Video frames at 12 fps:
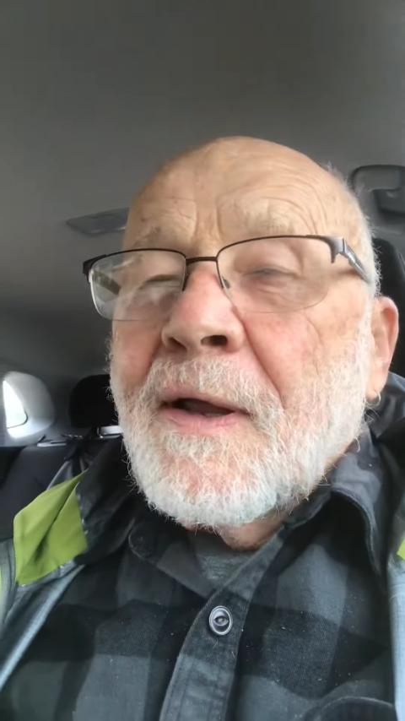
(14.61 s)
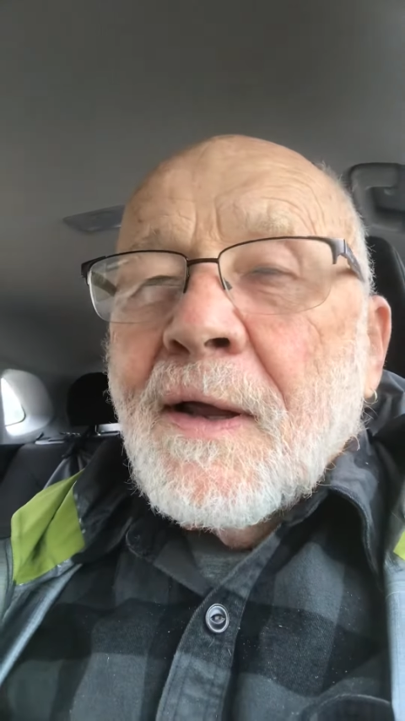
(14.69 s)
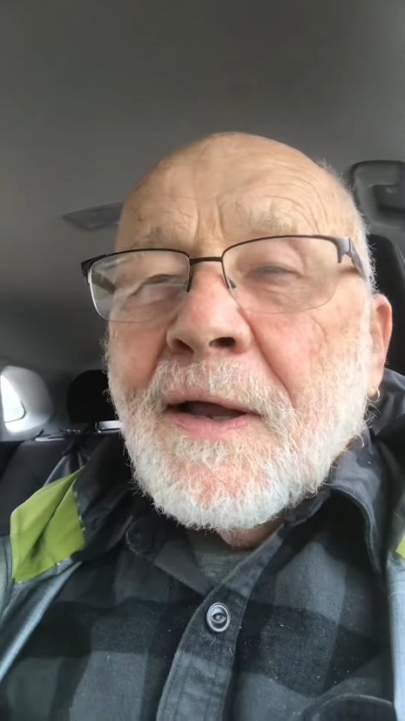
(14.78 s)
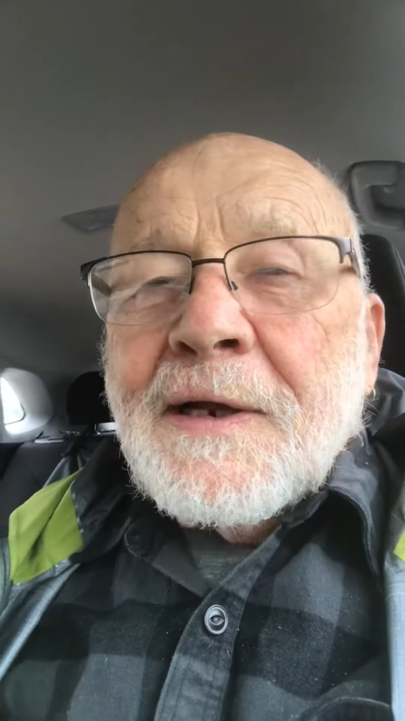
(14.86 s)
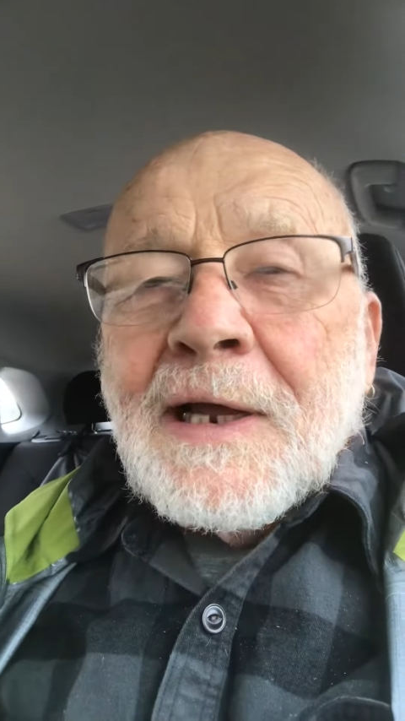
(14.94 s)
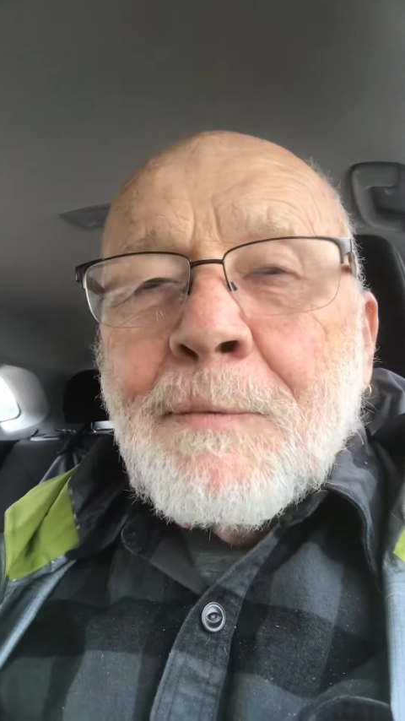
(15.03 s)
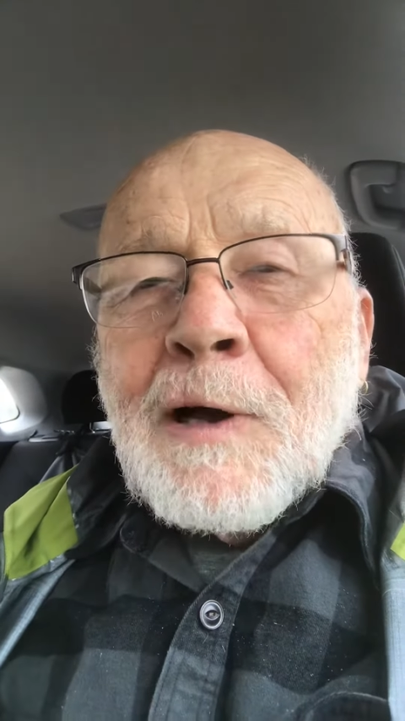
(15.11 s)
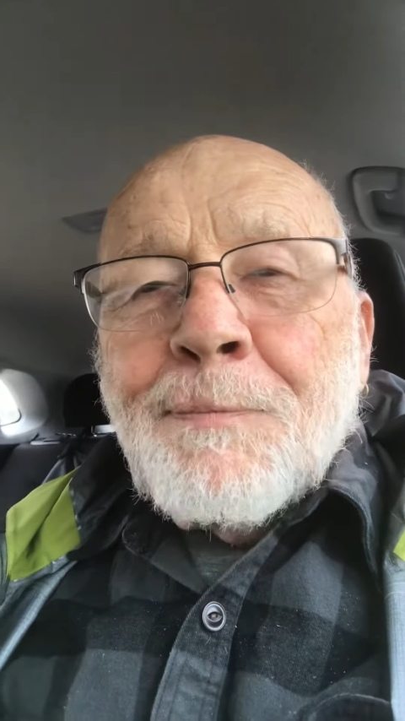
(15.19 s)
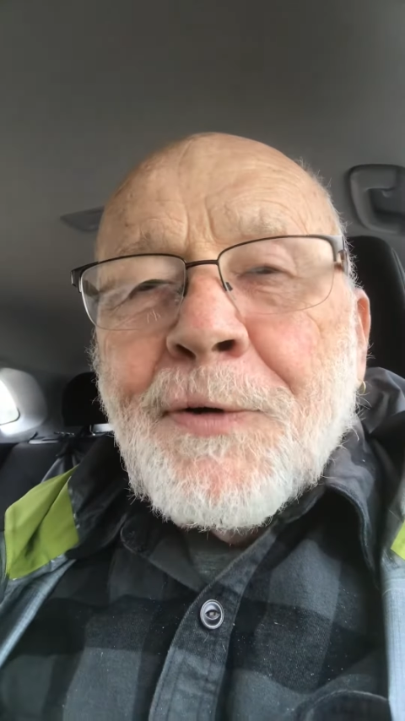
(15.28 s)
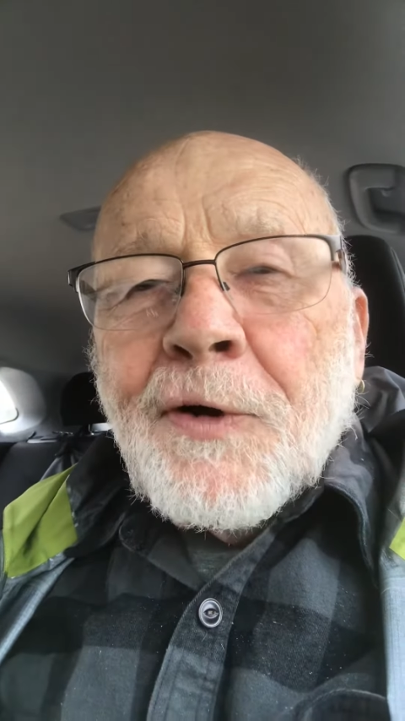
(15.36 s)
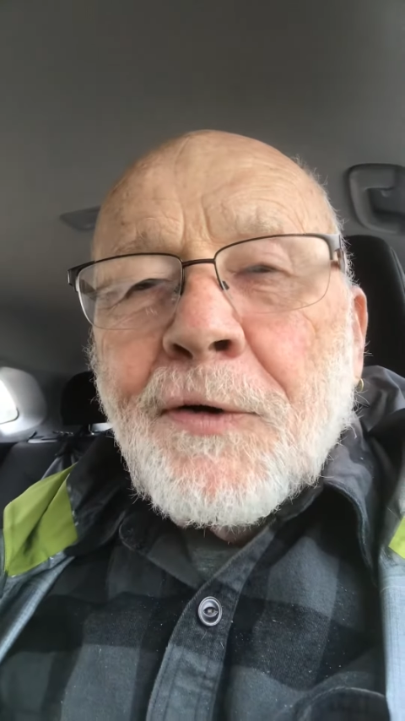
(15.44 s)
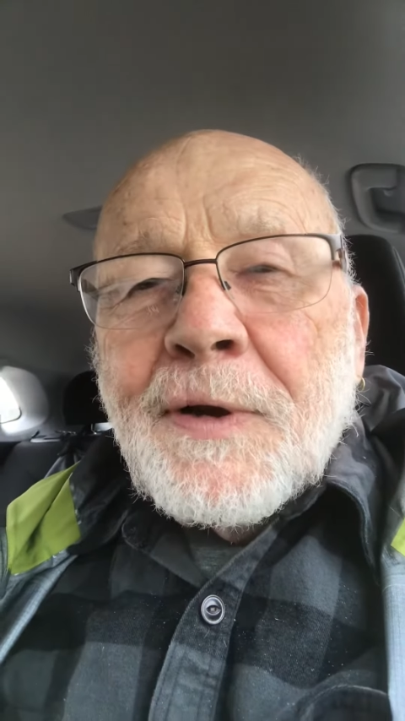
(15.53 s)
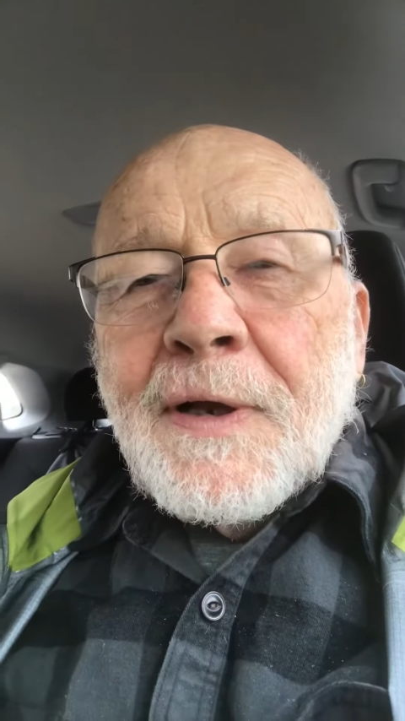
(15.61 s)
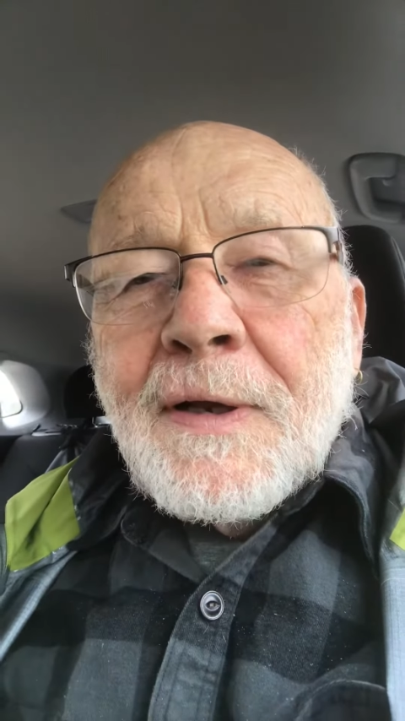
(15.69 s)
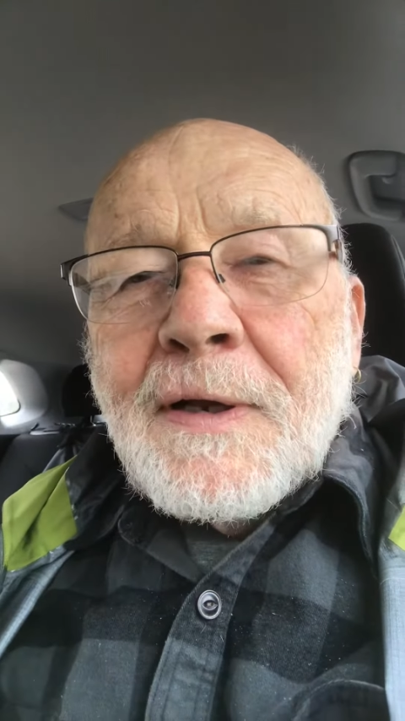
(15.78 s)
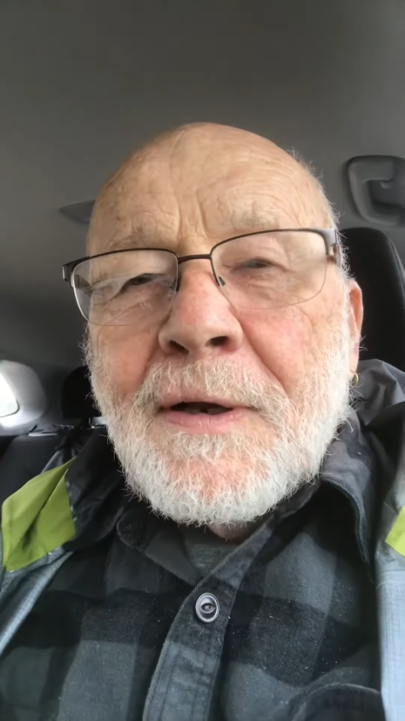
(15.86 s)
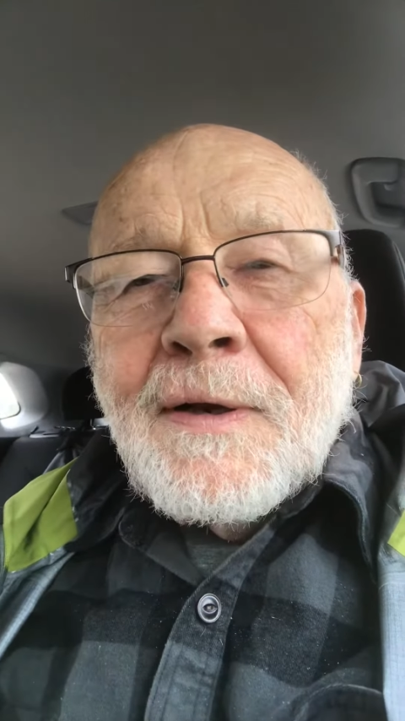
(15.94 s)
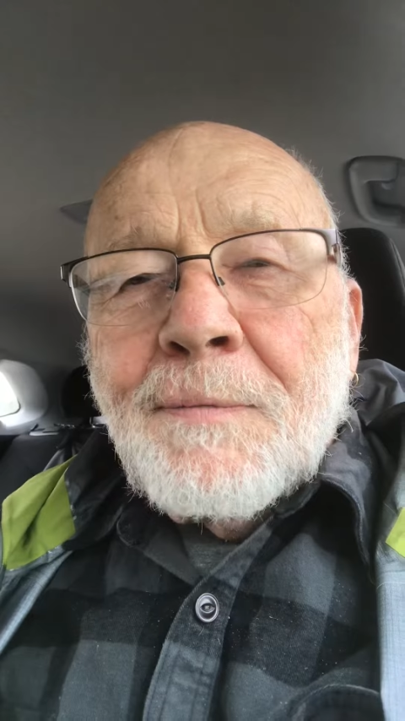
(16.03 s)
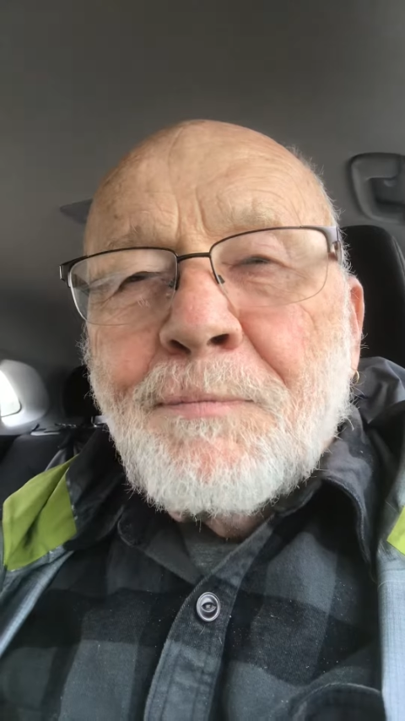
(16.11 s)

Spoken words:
And I'm up here in